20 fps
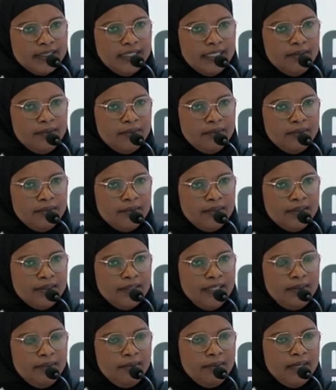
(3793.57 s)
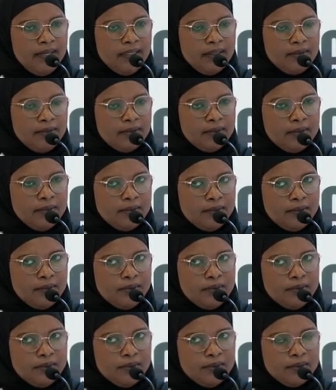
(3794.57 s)
Karamo? They were the one
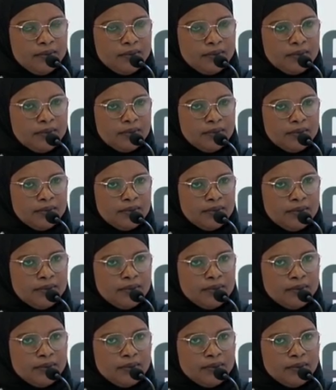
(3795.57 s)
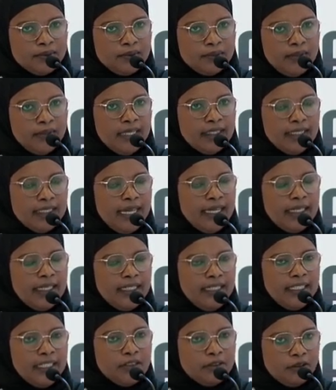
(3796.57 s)
who were
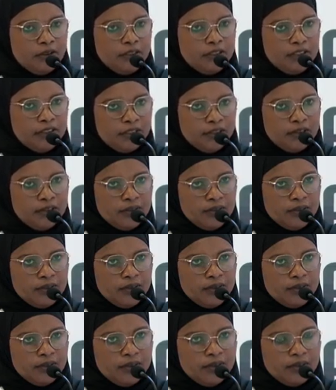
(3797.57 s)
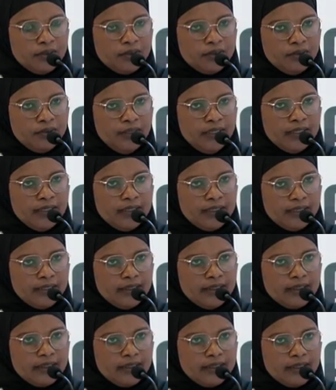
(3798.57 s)
directly in touch with,
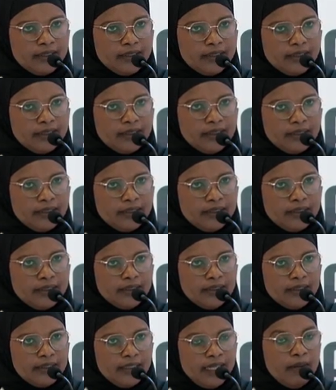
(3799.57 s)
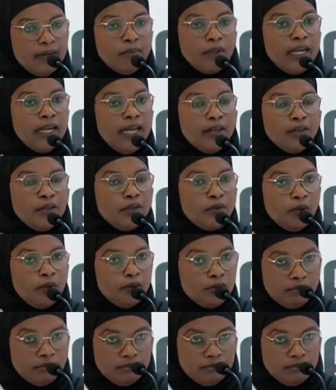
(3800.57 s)
but I don't know